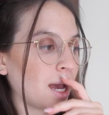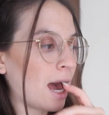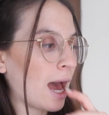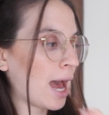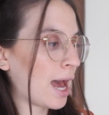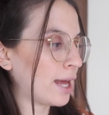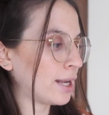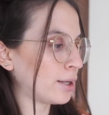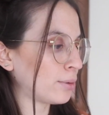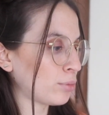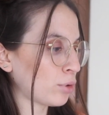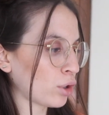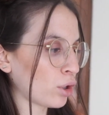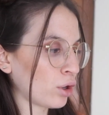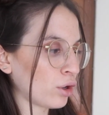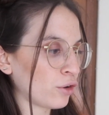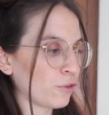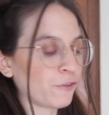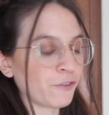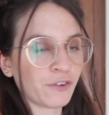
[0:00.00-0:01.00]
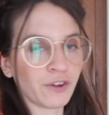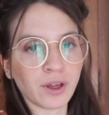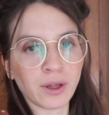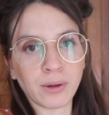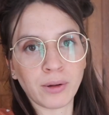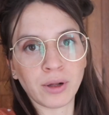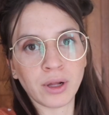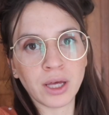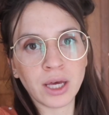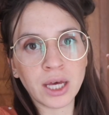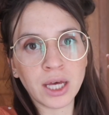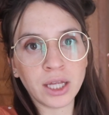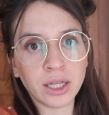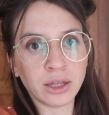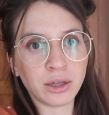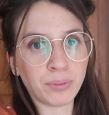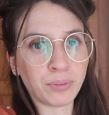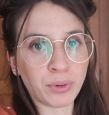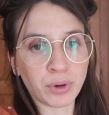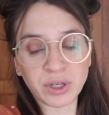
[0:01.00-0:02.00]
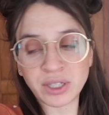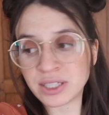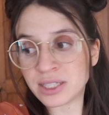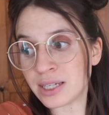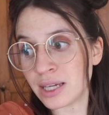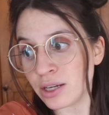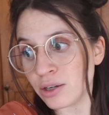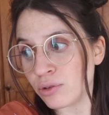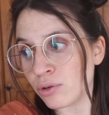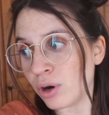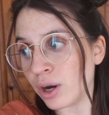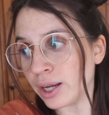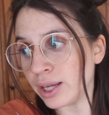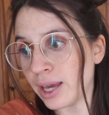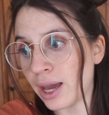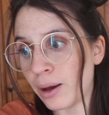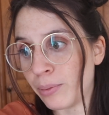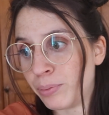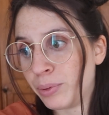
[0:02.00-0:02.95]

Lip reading: and I'm not gonna fill the books in quite yet